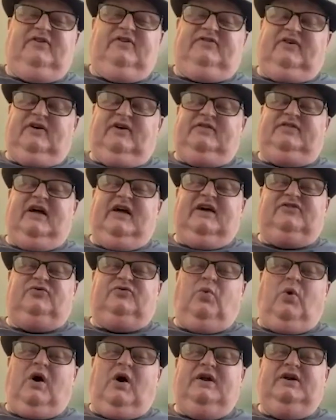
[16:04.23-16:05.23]
as I said,
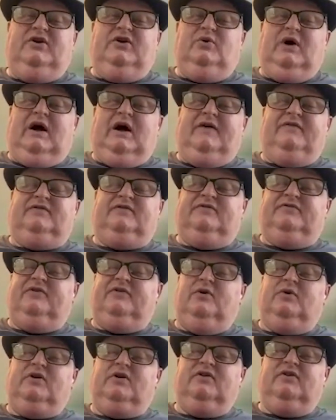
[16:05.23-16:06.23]
that's why you have to
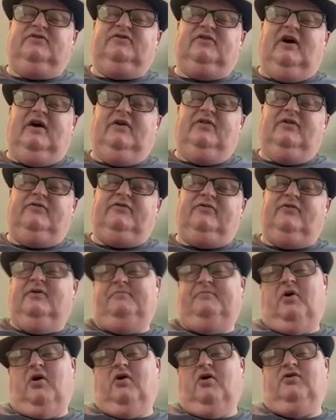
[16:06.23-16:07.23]
focus on the
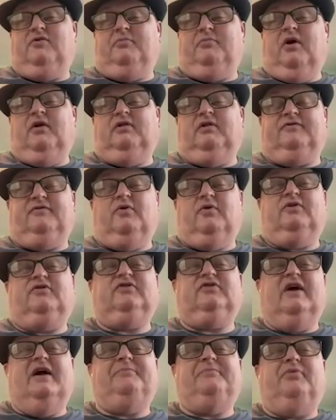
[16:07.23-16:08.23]
front part of the brain. Like, for
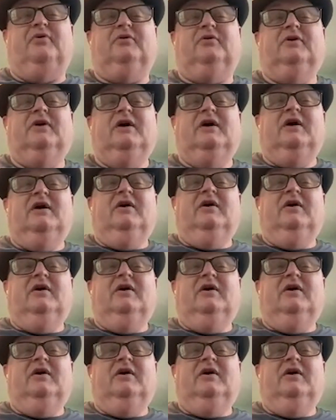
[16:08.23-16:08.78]
example,